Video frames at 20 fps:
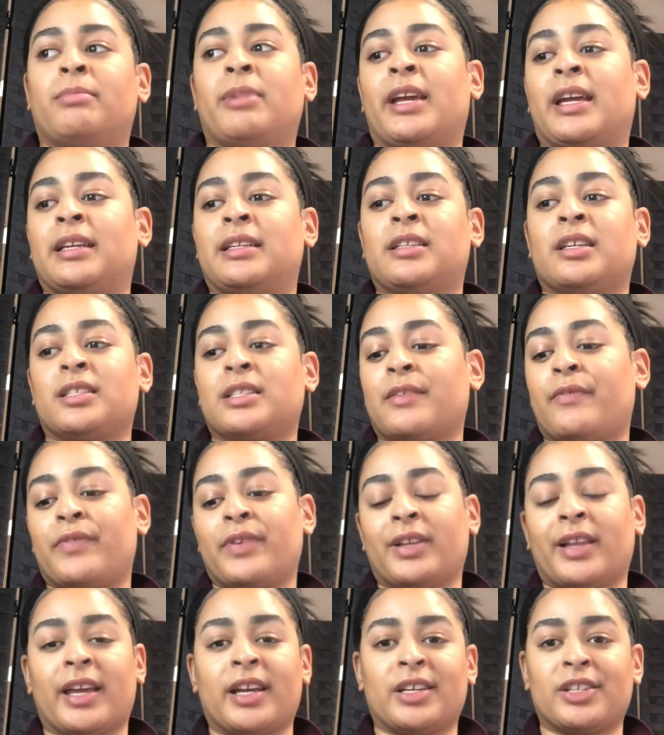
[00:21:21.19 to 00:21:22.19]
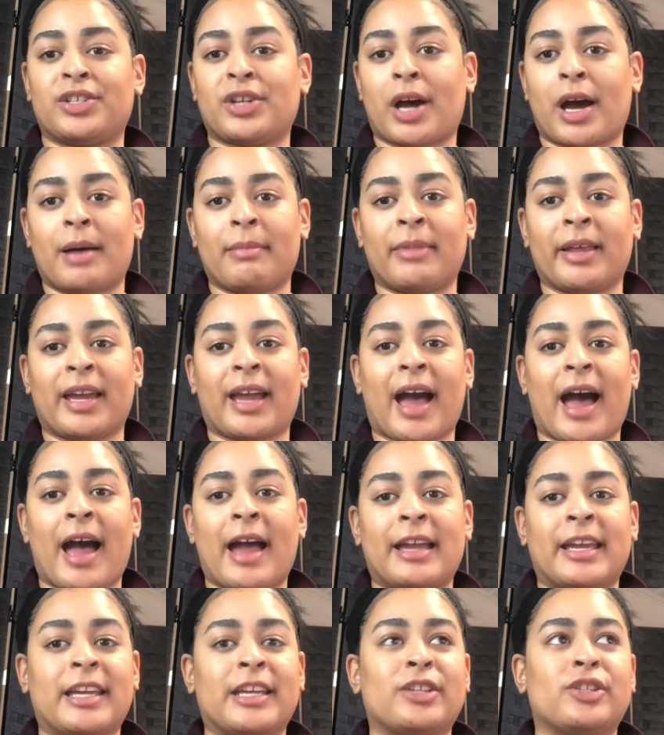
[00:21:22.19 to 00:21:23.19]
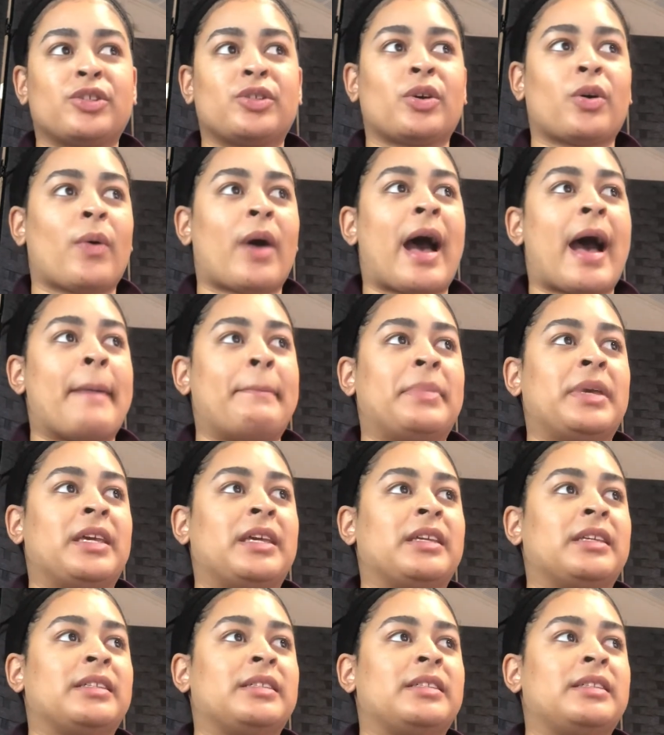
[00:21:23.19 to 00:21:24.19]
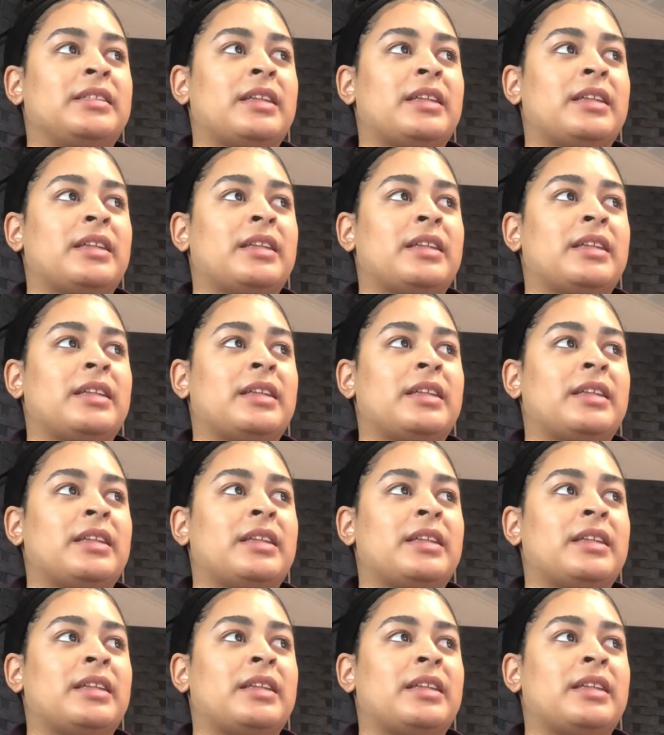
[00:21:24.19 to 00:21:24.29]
Like it doesn't feel like a job. Like I get so happy.